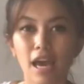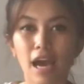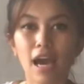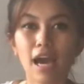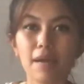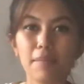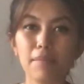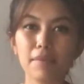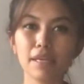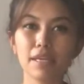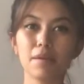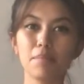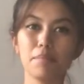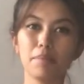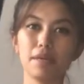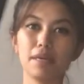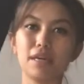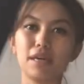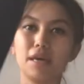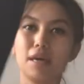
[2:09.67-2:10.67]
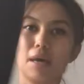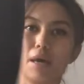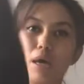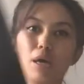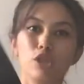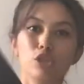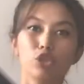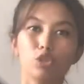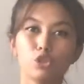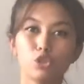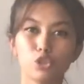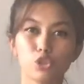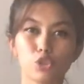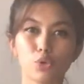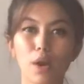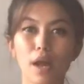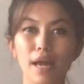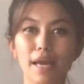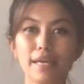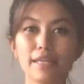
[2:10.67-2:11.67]
I'm gonna be
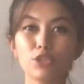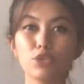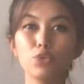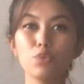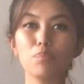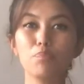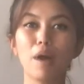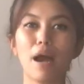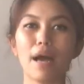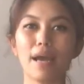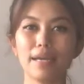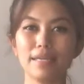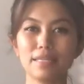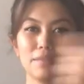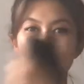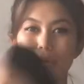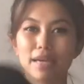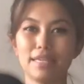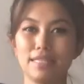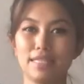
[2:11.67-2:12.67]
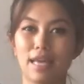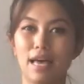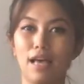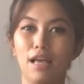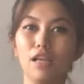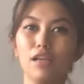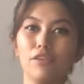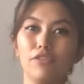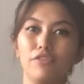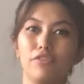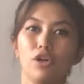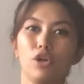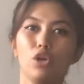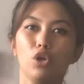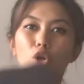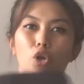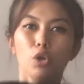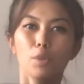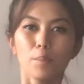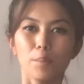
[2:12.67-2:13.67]
trying to bind myself
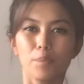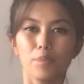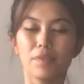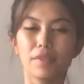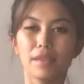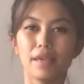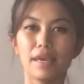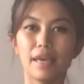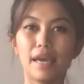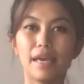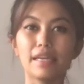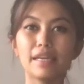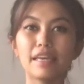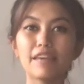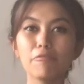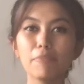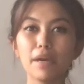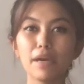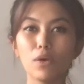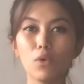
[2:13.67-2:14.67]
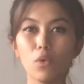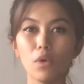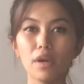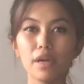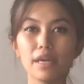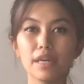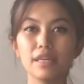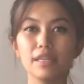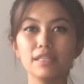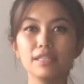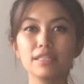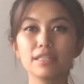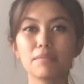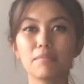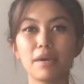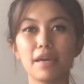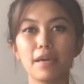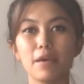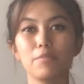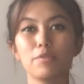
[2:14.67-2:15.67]
and give my organs and
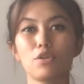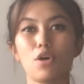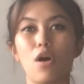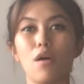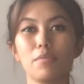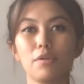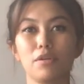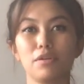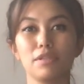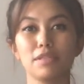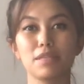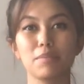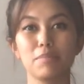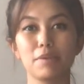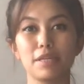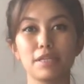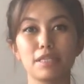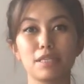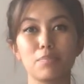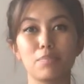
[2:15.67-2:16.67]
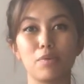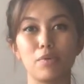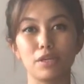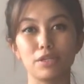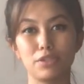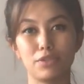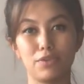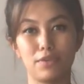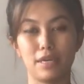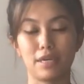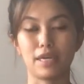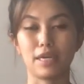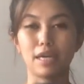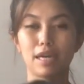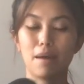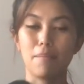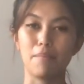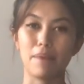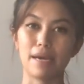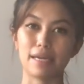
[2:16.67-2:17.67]
my abdominals a bit of support so they can
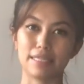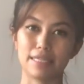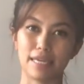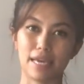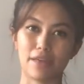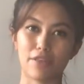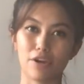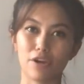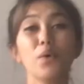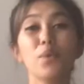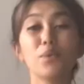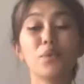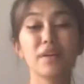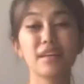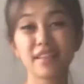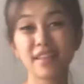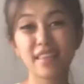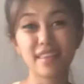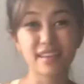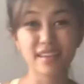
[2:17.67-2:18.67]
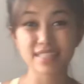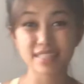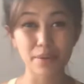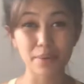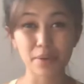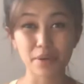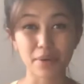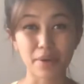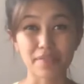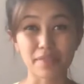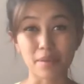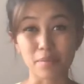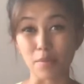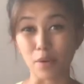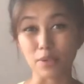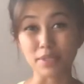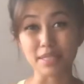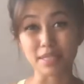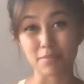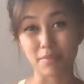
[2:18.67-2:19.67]
come back together. One of the things I regret the
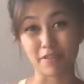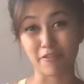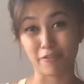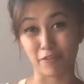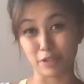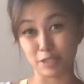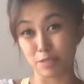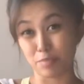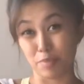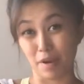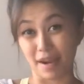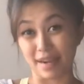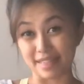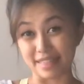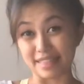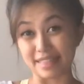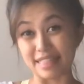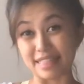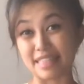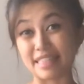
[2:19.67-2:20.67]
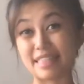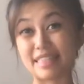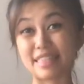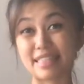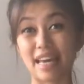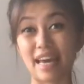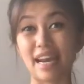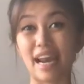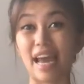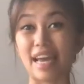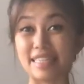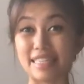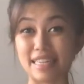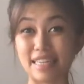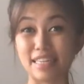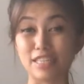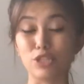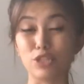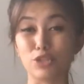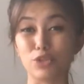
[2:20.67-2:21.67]
most in my first pregnancy is that I
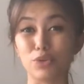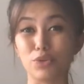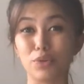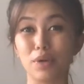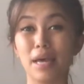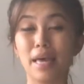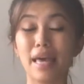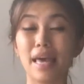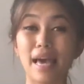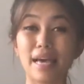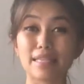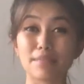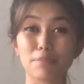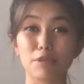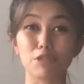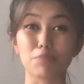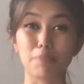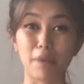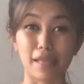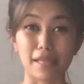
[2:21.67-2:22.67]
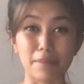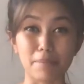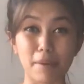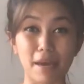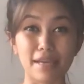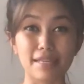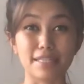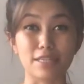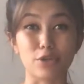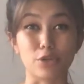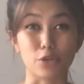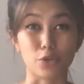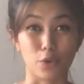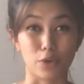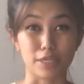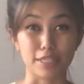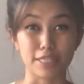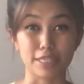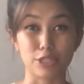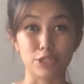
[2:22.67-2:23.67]
didn't do as much belly binding or
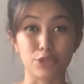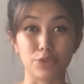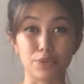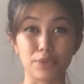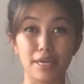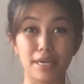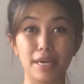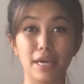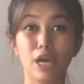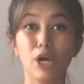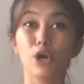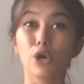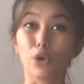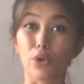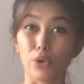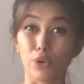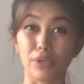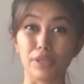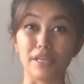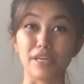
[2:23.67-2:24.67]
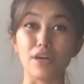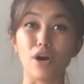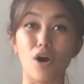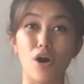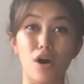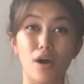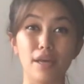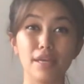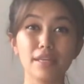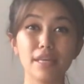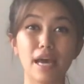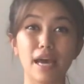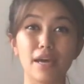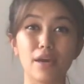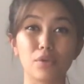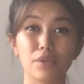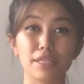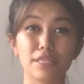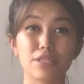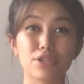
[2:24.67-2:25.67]
corsetry early on. I
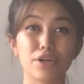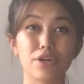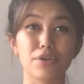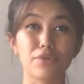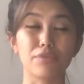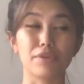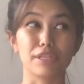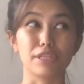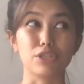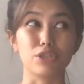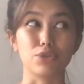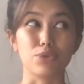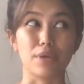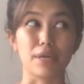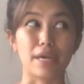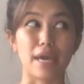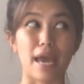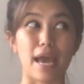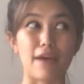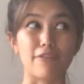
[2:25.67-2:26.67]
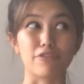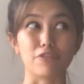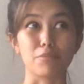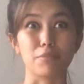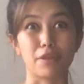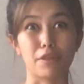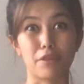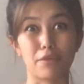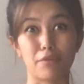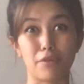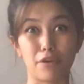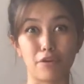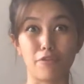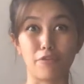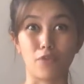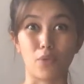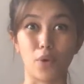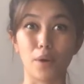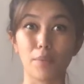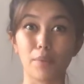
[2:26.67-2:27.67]
only started really doing it after month three or
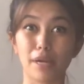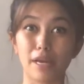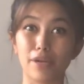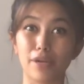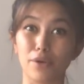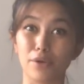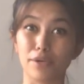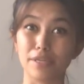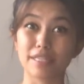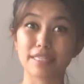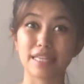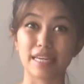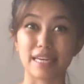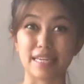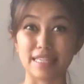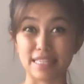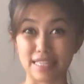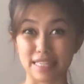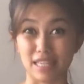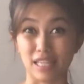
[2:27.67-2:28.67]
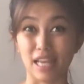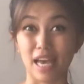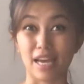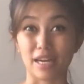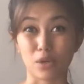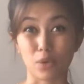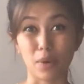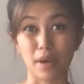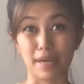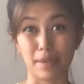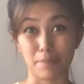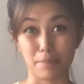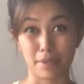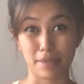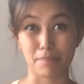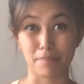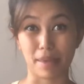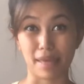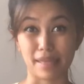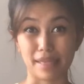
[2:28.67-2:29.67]
four when I noticed that I still had quite a
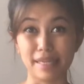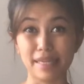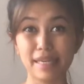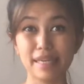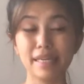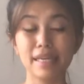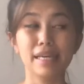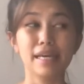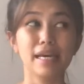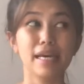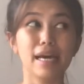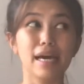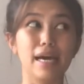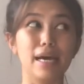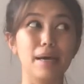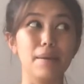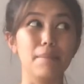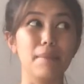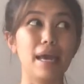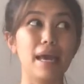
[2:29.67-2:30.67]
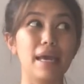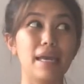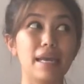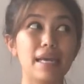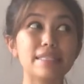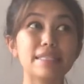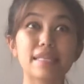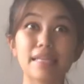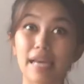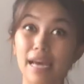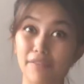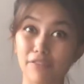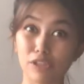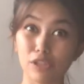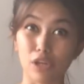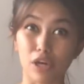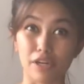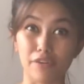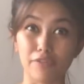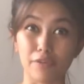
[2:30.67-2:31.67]
big belly. Um, and I did have a
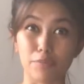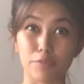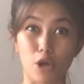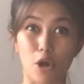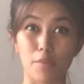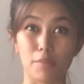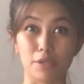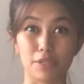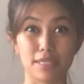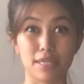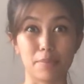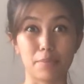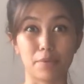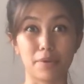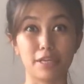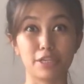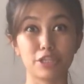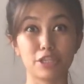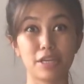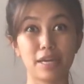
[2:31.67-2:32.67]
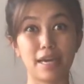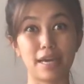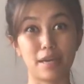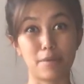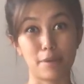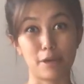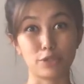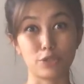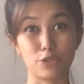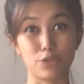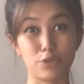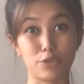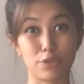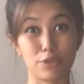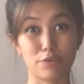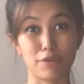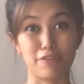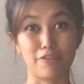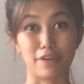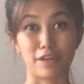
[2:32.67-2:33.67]
lot of abdominal separation. I had about two to
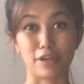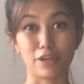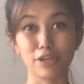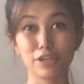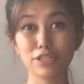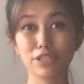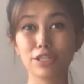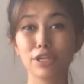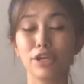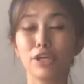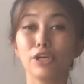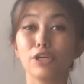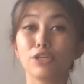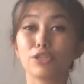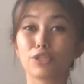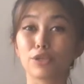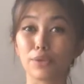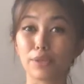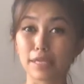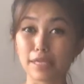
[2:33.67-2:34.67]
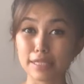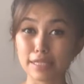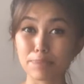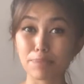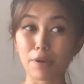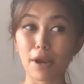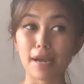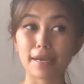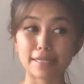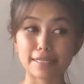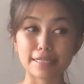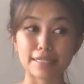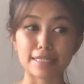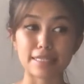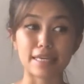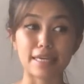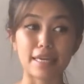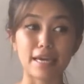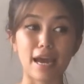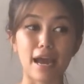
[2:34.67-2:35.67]
three fingers. So this
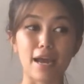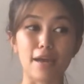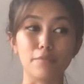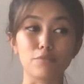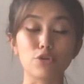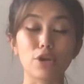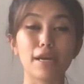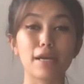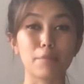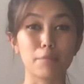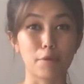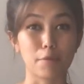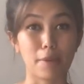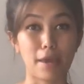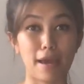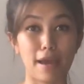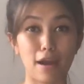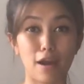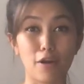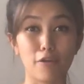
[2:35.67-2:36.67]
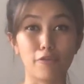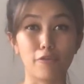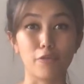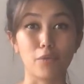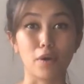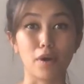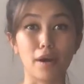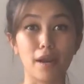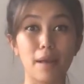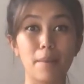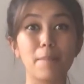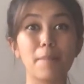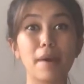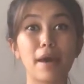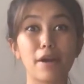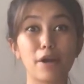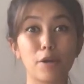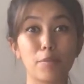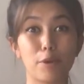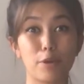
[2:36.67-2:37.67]
pregnancy, I'm trying to prepare for a
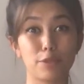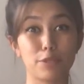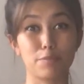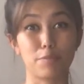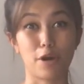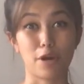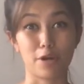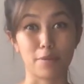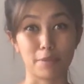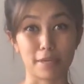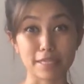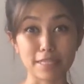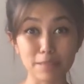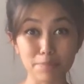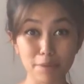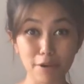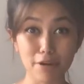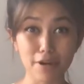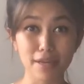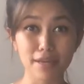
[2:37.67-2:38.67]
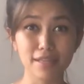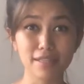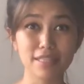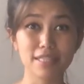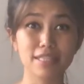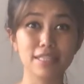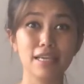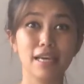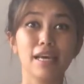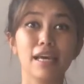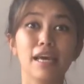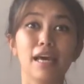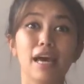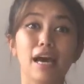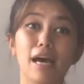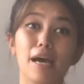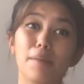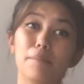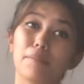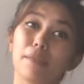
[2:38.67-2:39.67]
better postpartum experience.
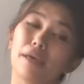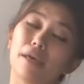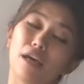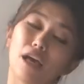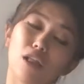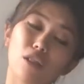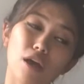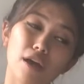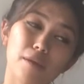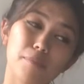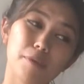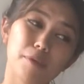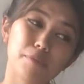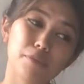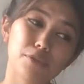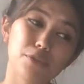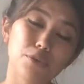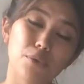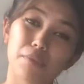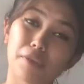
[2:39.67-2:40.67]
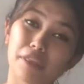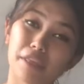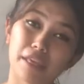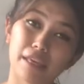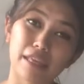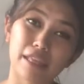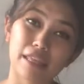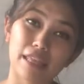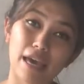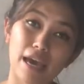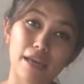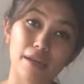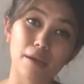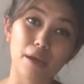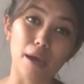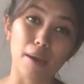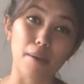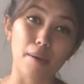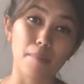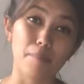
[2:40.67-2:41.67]
Um, a lot of people don't think that
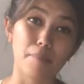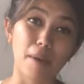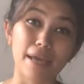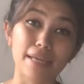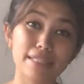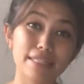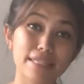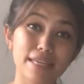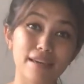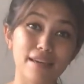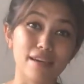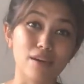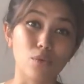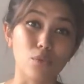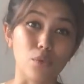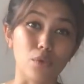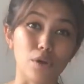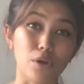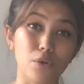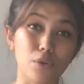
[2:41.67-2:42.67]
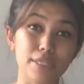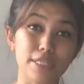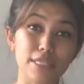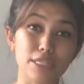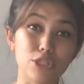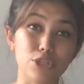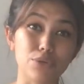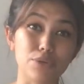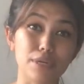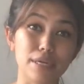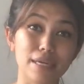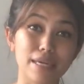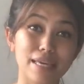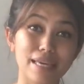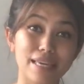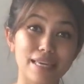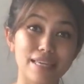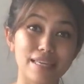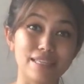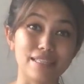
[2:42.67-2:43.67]
uh, binding or corsetry
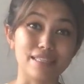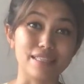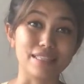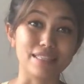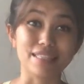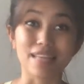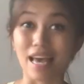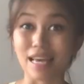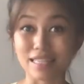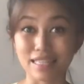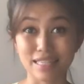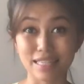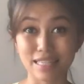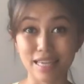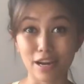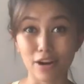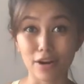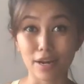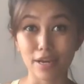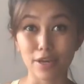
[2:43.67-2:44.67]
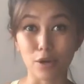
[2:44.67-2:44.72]
is necessary.